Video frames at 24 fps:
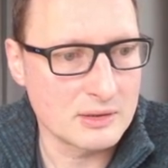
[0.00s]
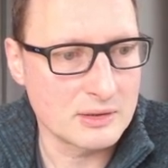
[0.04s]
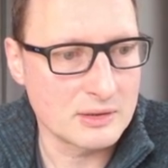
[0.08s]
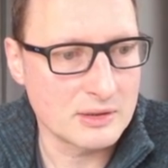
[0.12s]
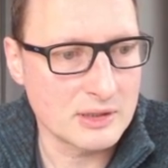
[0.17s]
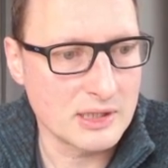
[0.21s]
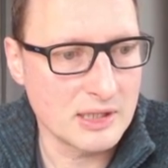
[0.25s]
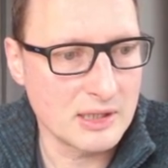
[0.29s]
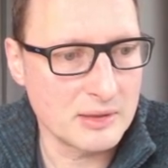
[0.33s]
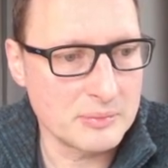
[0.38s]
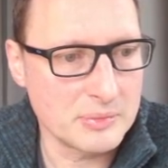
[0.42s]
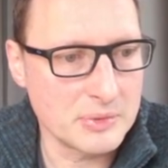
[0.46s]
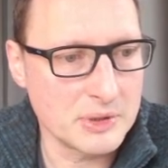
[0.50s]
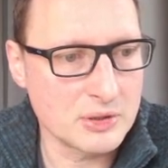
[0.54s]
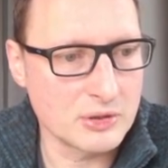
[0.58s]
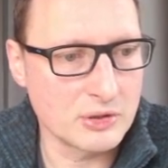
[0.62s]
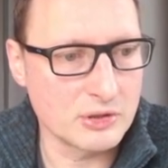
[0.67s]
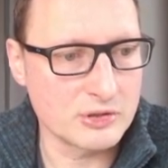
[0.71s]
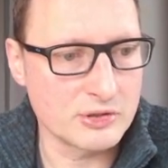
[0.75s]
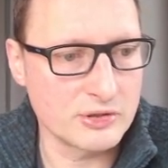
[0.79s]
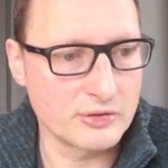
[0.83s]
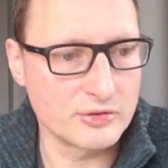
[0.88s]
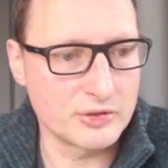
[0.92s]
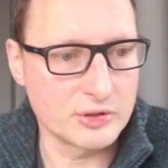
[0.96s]
Okay,
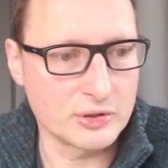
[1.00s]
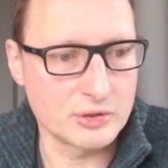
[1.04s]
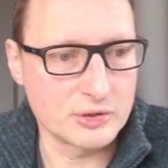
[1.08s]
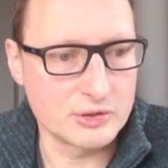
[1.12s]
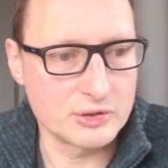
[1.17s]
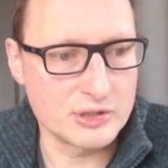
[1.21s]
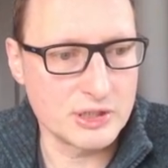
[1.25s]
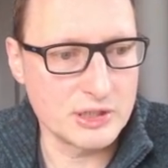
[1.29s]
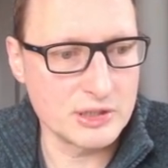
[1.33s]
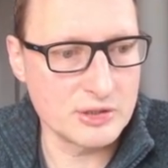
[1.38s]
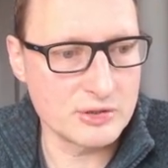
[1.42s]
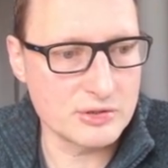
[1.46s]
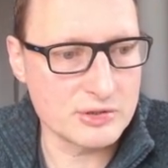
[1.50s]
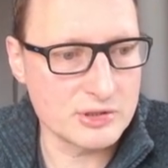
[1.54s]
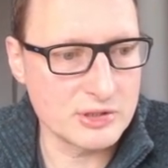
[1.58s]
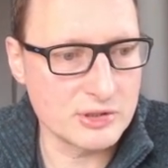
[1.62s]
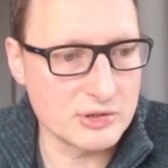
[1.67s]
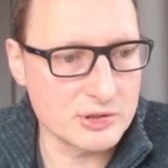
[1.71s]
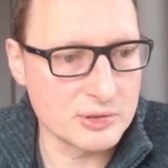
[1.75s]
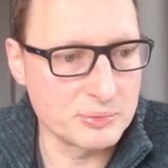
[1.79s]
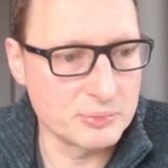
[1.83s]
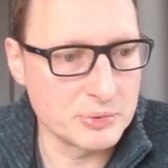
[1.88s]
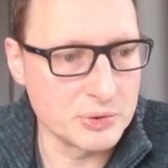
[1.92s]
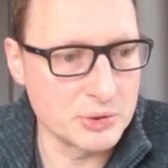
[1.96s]
because of a continuous
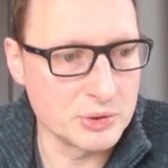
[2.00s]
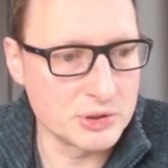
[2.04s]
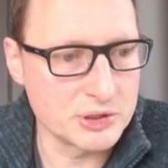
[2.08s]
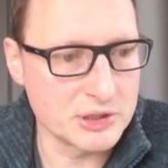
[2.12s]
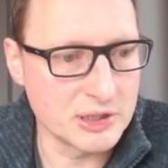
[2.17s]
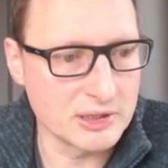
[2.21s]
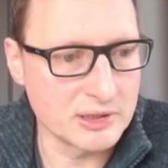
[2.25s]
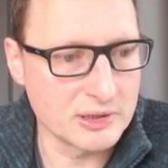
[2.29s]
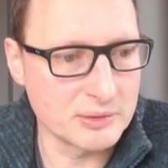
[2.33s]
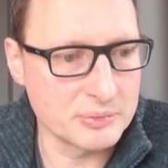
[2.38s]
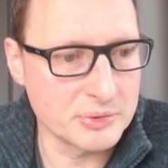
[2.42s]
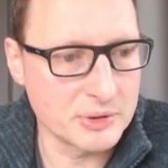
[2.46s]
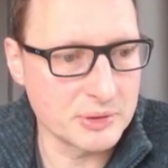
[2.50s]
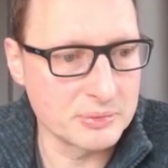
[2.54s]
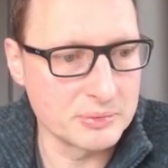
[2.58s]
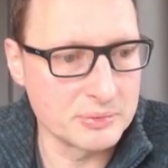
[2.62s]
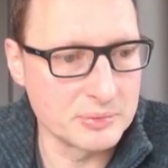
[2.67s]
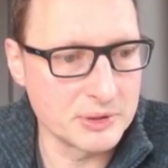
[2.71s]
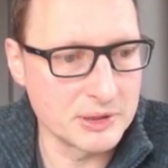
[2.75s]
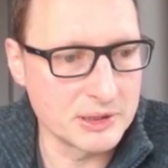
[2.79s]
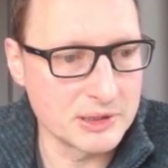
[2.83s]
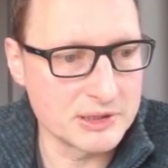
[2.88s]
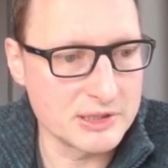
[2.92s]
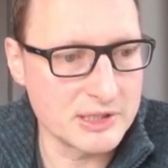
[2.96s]
distribution, the
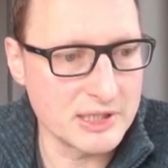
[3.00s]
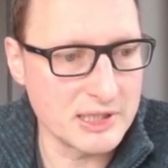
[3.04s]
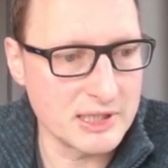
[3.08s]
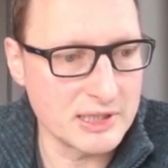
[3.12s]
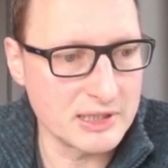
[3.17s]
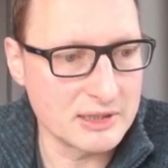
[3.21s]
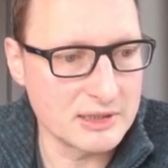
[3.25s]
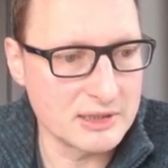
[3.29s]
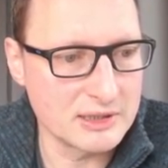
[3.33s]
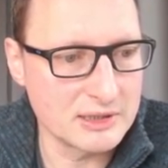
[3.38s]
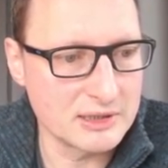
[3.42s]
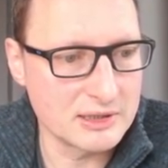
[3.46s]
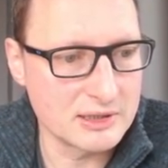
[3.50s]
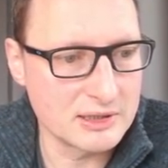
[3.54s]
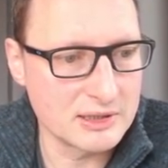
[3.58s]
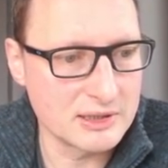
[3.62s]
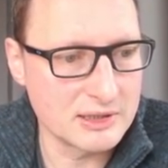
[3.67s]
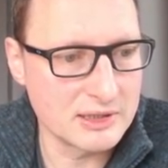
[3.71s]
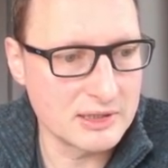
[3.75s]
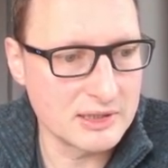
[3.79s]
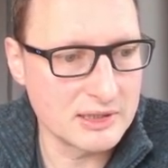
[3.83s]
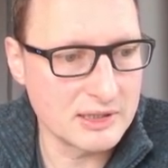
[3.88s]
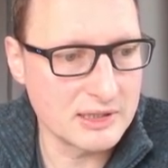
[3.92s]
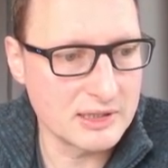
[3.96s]
probability
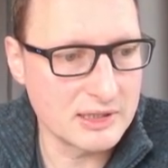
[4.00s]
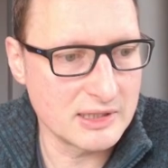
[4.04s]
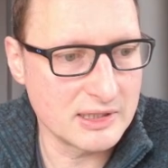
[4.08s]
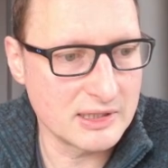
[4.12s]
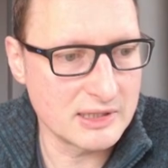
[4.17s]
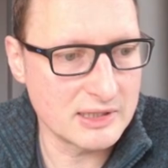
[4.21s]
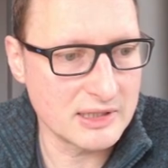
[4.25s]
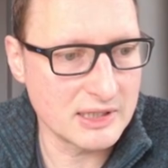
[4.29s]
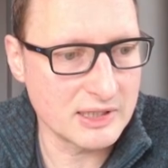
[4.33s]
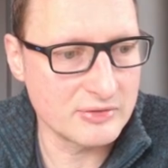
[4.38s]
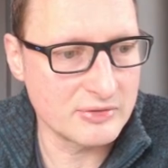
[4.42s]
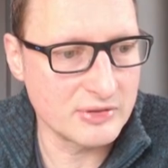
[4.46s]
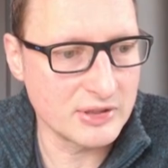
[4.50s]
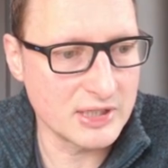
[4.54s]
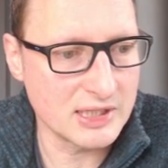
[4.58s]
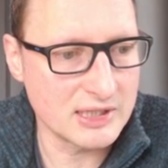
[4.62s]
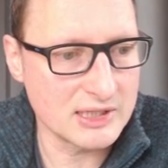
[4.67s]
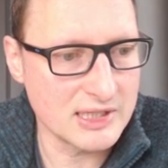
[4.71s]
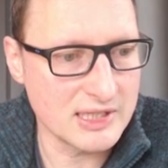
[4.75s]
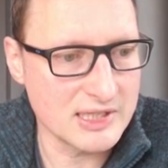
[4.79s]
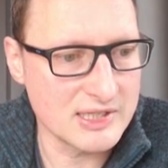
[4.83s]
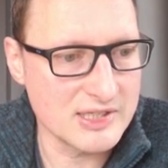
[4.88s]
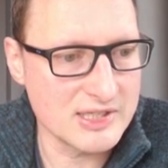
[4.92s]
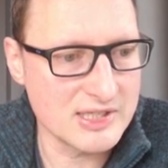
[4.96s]
that we
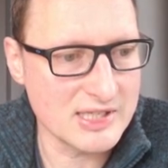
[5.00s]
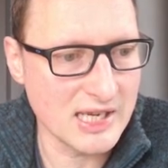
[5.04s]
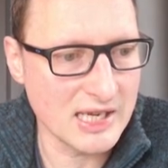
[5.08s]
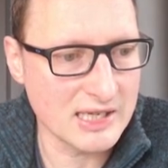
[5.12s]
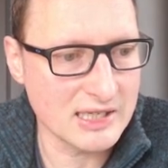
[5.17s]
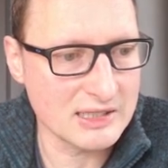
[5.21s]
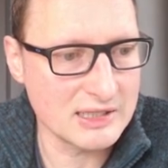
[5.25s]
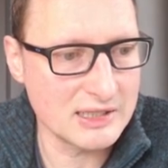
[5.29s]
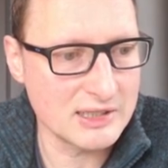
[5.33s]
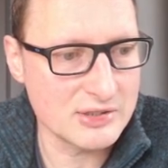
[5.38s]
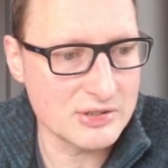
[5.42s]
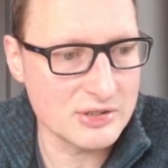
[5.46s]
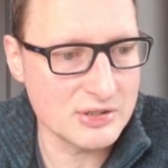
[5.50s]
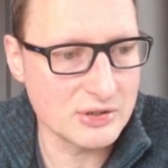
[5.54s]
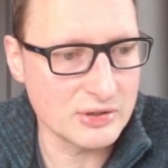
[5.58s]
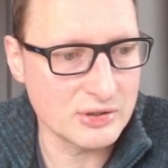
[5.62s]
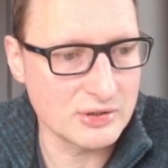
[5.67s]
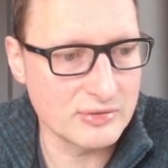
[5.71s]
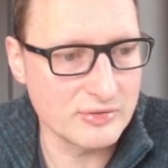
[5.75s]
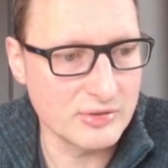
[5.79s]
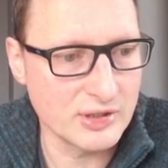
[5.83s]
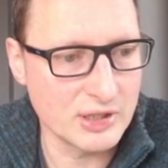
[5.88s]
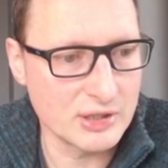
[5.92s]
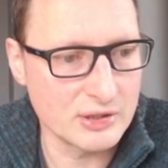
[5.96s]
get exactly a
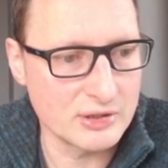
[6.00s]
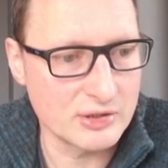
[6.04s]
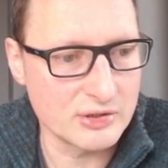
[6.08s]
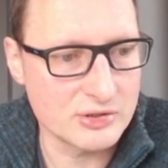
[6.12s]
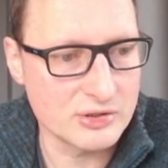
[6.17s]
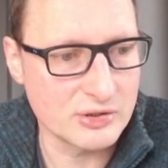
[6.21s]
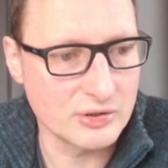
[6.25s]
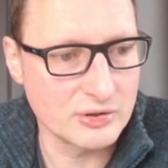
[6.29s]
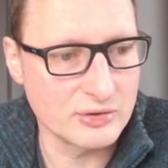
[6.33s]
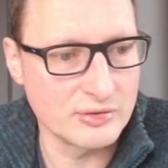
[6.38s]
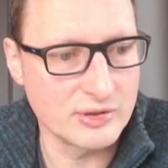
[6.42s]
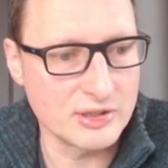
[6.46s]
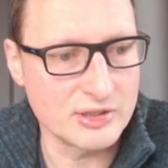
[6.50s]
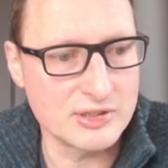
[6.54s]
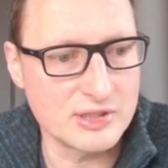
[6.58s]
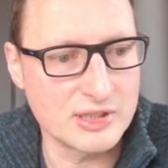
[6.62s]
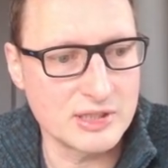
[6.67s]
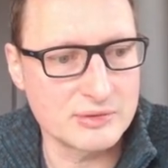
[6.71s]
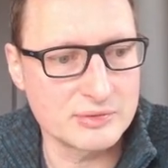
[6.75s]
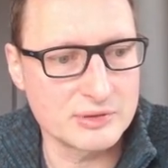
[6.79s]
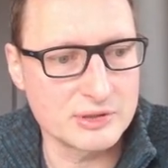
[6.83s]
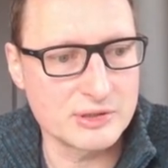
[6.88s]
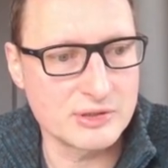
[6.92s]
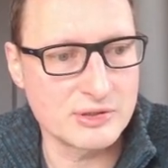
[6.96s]
certain value is always
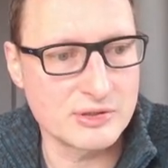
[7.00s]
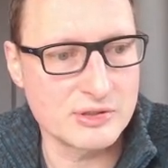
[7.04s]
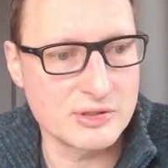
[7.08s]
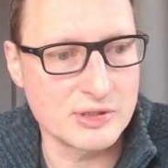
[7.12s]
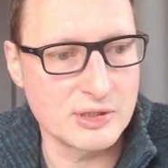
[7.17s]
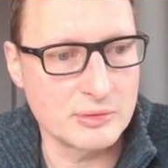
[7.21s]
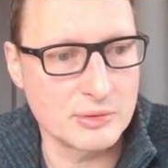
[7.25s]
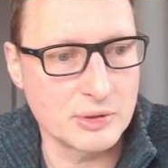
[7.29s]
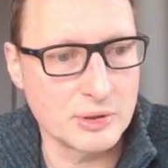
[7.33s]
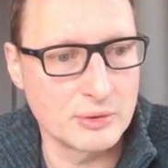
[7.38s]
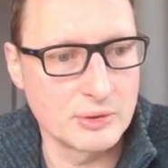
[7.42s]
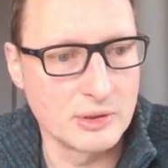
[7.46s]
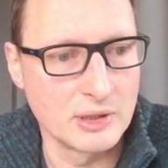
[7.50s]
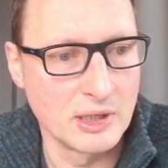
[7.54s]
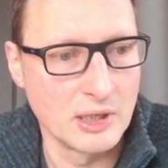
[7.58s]
equal to 0.